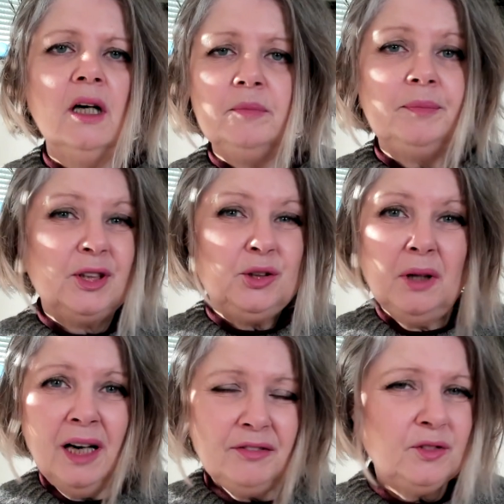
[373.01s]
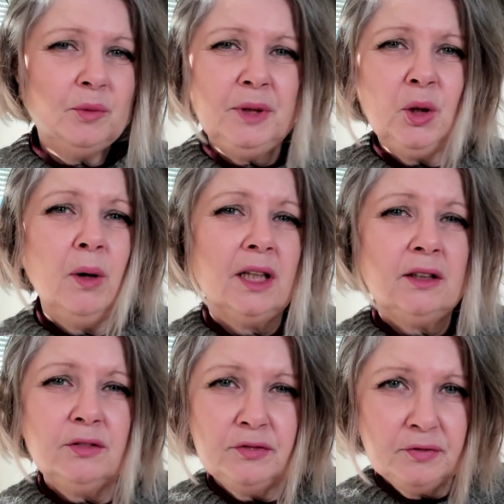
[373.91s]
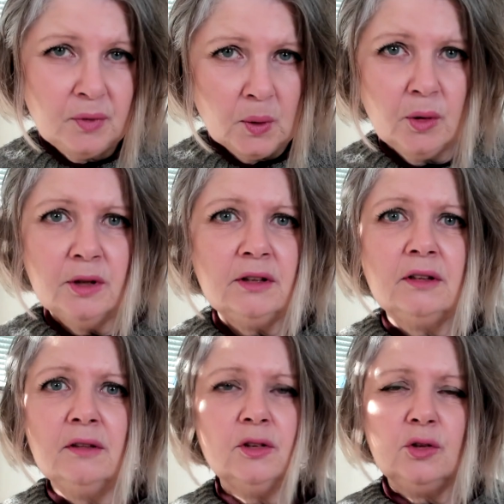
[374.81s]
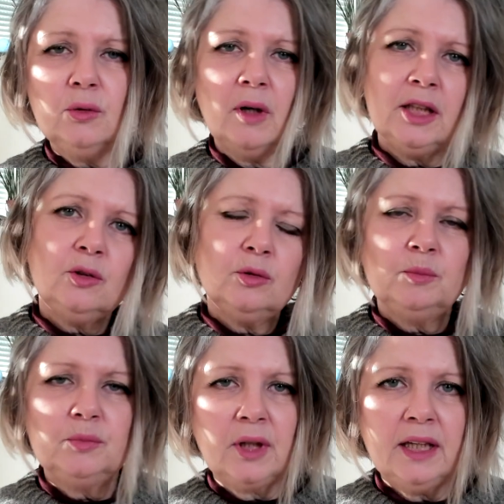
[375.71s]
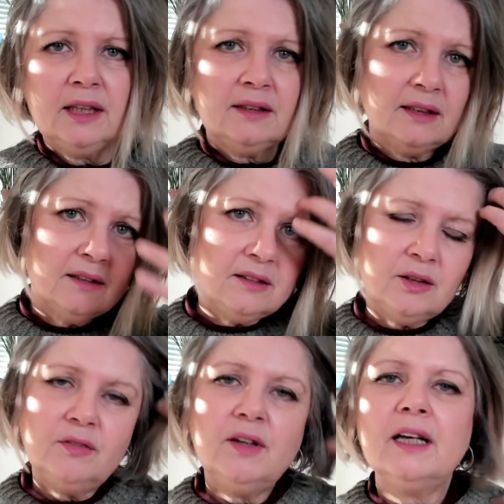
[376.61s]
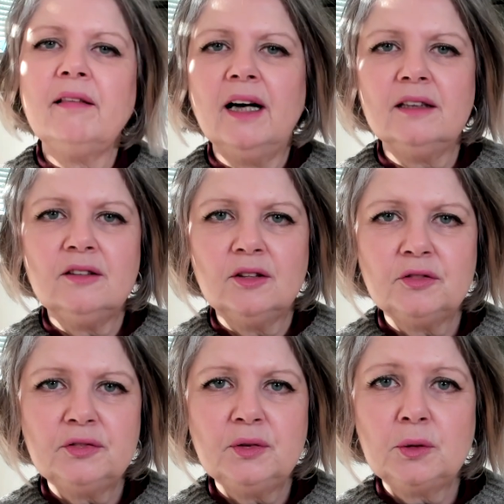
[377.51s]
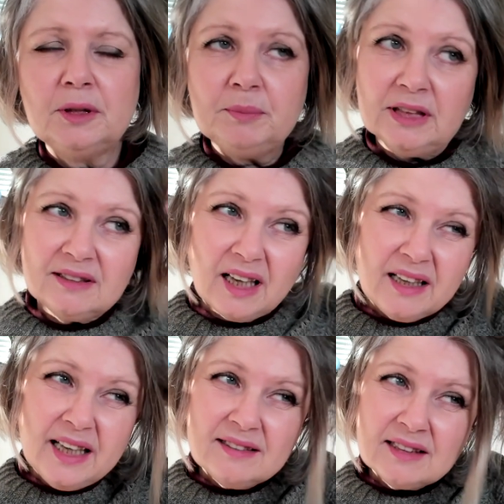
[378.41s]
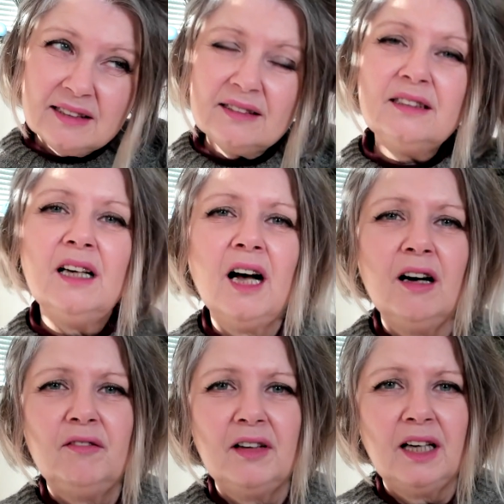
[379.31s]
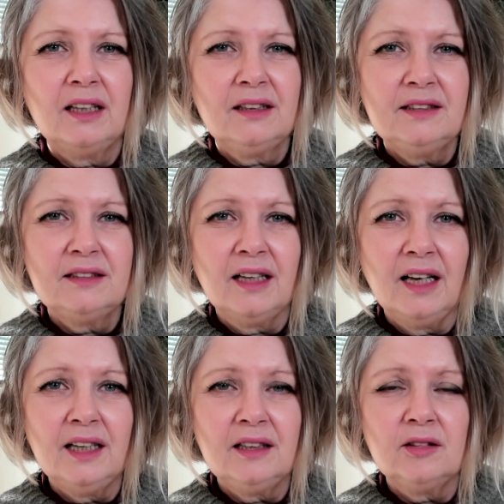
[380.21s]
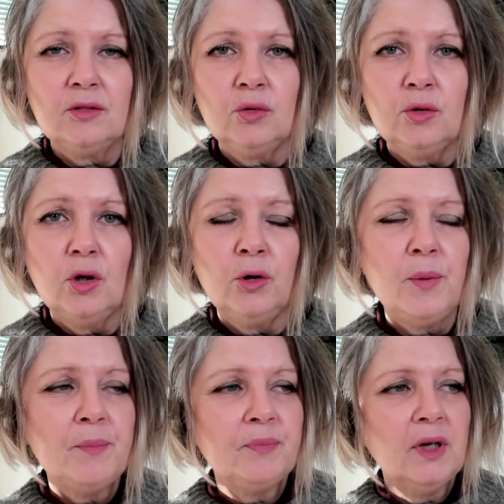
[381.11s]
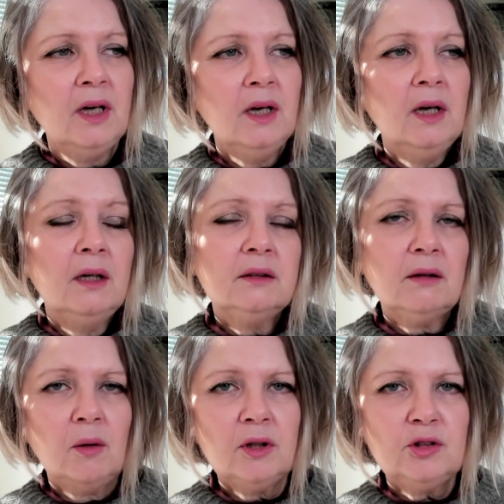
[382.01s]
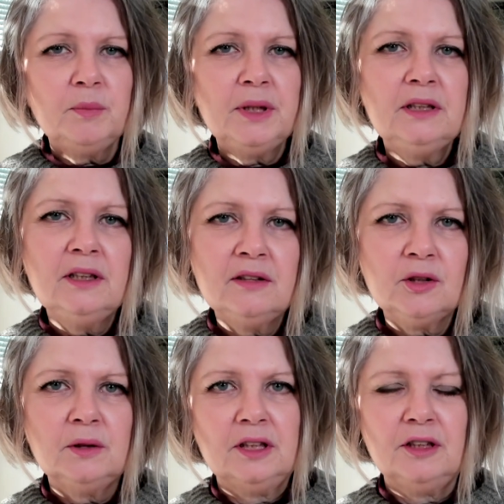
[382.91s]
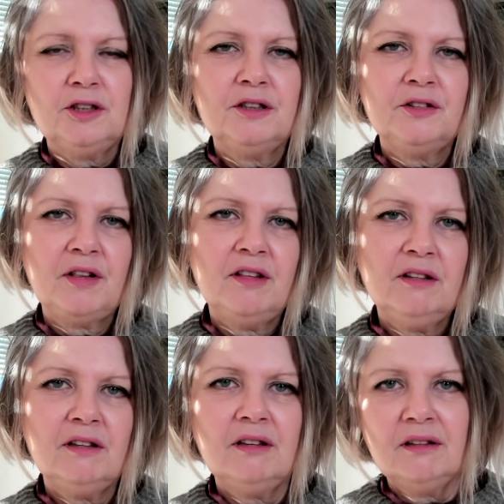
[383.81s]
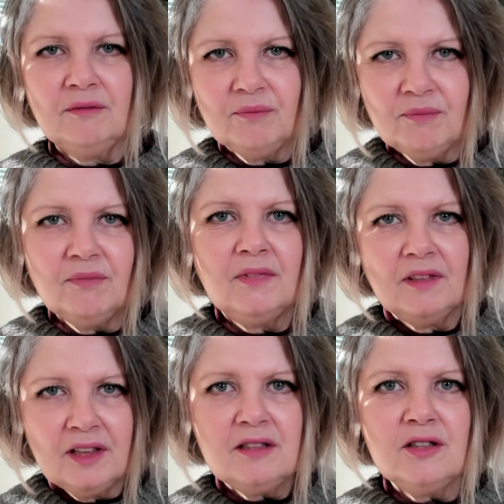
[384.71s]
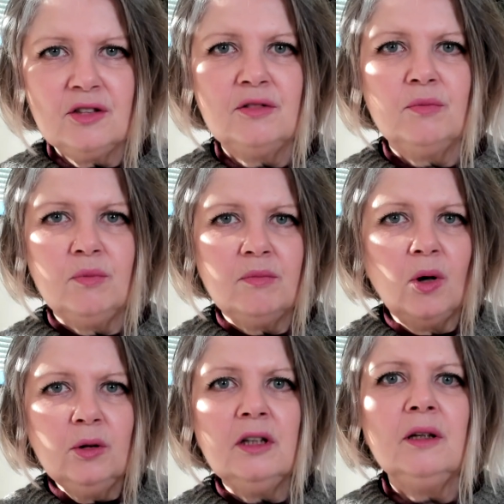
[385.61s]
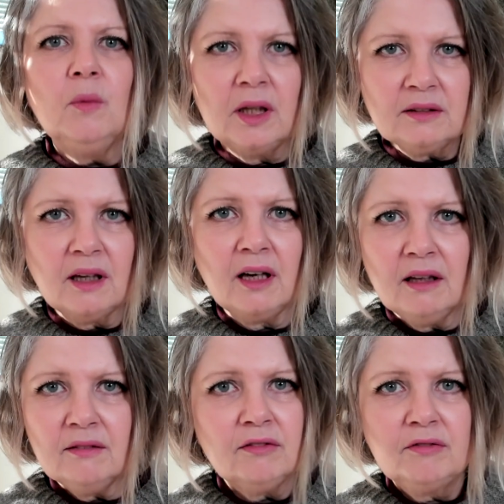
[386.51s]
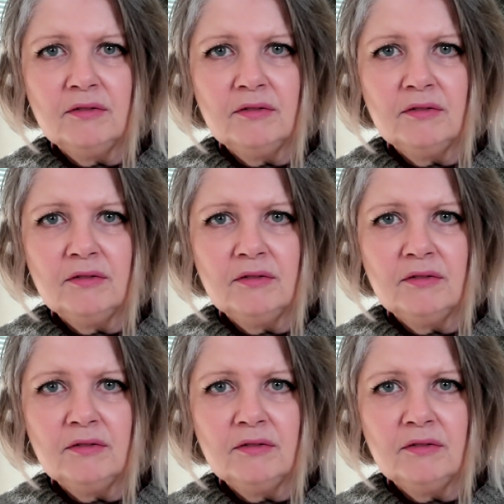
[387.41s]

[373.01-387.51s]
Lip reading: but you have to be quite focused. So I took breaks and stuff like that. 4 repeats. I guess I still have at least 8 to go. So I was a bit discouraged, thinking this is only what I've